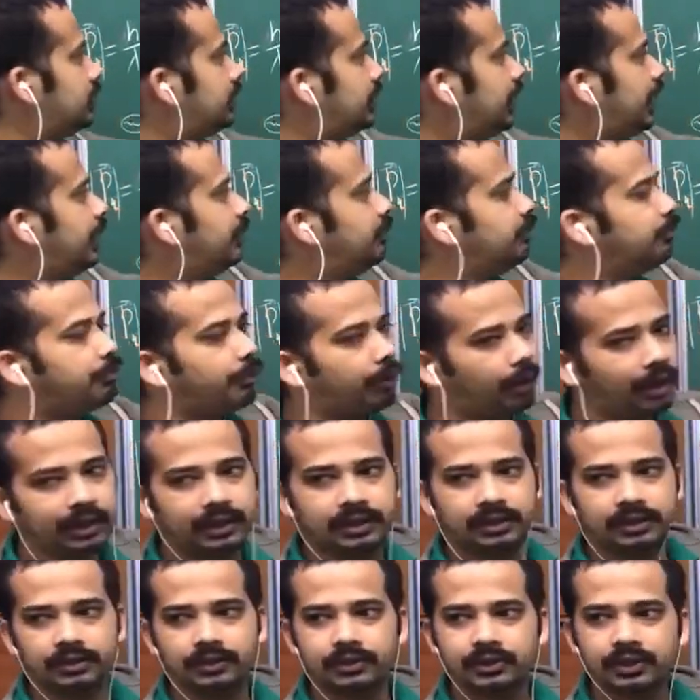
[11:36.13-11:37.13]
same
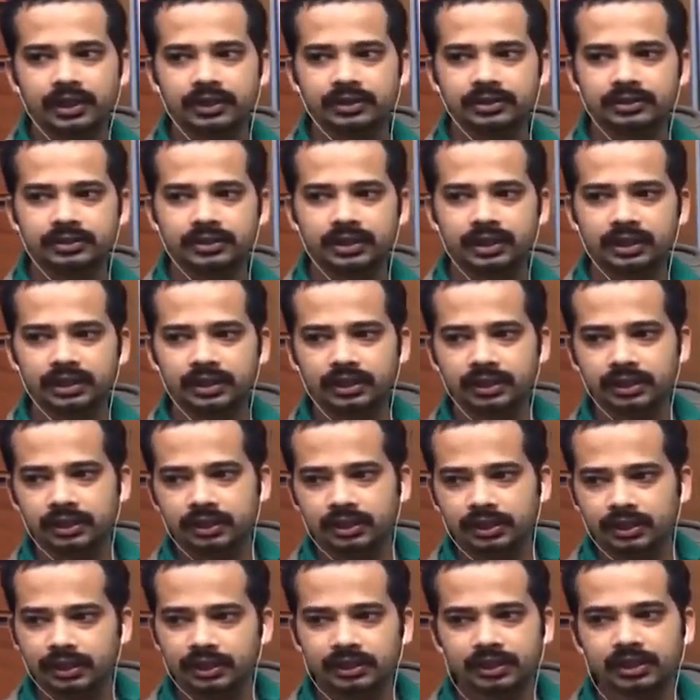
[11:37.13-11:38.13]
point, you can say
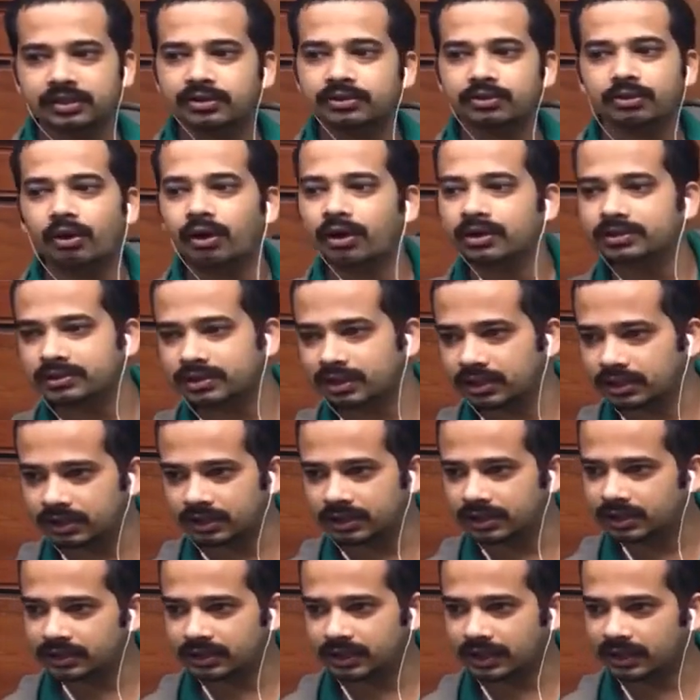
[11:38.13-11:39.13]
it has no
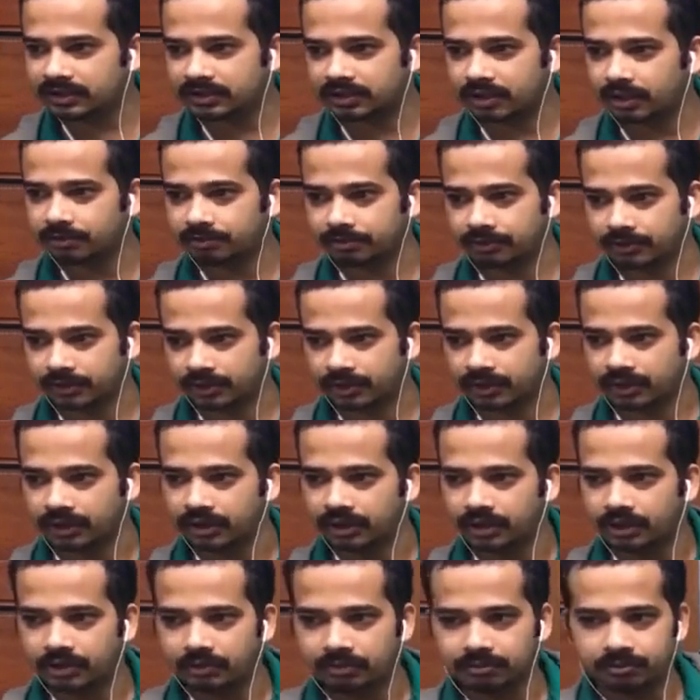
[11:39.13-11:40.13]
uncertainty in the x component.
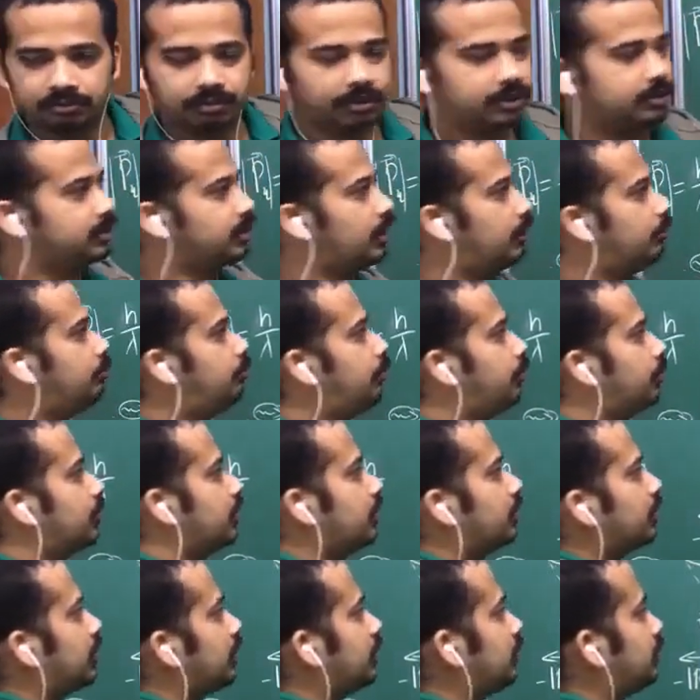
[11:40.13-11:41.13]
But some
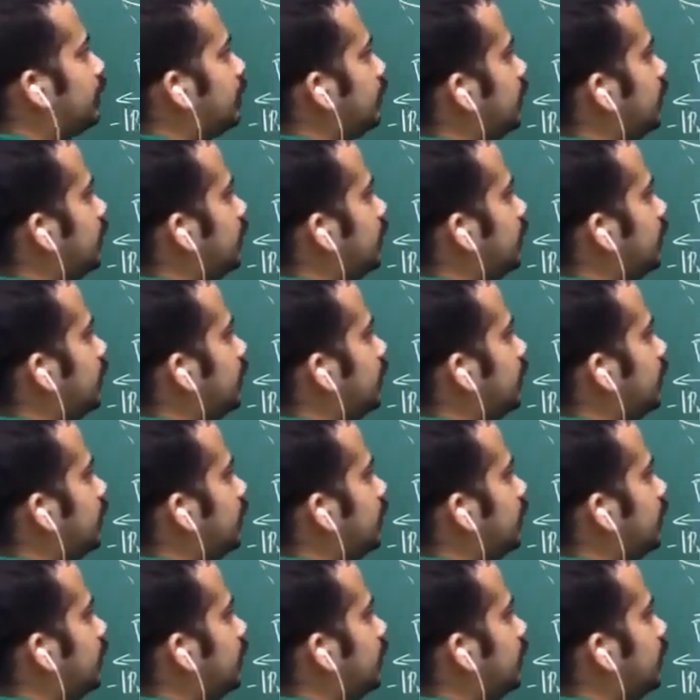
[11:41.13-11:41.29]
photon reached